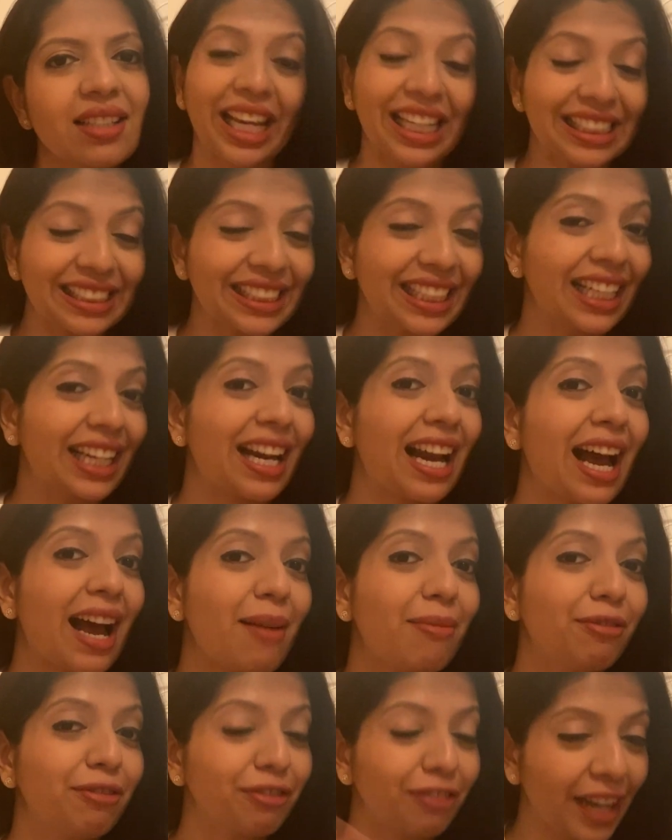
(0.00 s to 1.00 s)

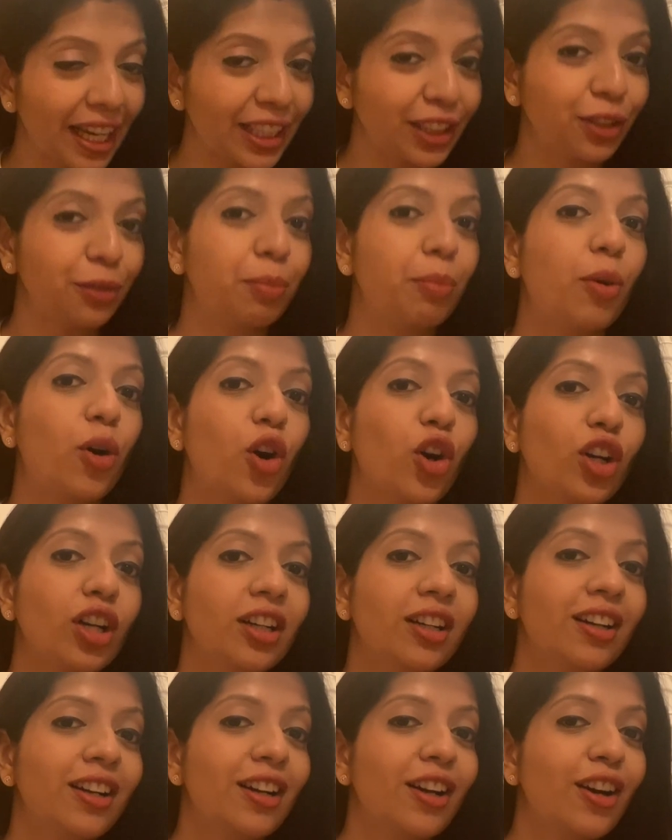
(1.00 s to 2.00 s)
Instagram, Facebook,